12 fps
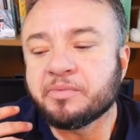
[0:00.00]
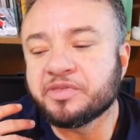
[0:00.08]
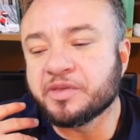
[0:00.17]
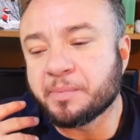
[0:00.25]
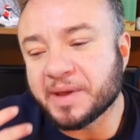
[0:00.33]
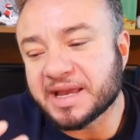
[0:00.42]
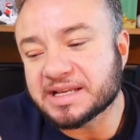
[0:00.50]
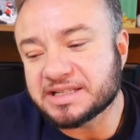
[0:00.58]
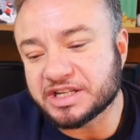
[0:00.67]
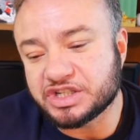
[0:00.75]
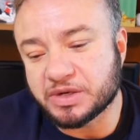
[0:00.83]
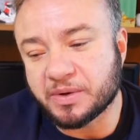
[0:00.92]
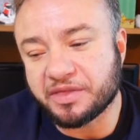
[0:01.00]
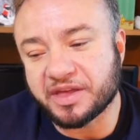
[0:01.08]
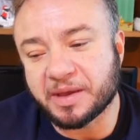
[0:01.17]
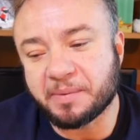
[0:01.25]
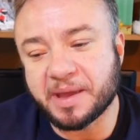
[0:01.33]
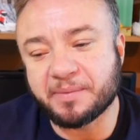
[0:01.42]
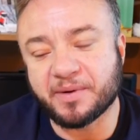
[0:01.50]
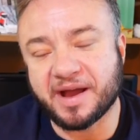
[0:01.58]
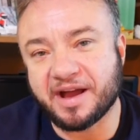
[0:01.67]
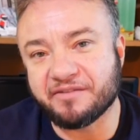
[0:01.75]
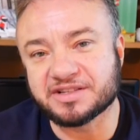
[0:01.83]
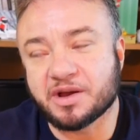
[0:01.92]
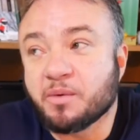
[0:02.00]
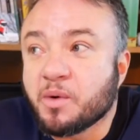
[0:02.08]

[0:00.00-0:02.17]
The biggest issue I think people have is like,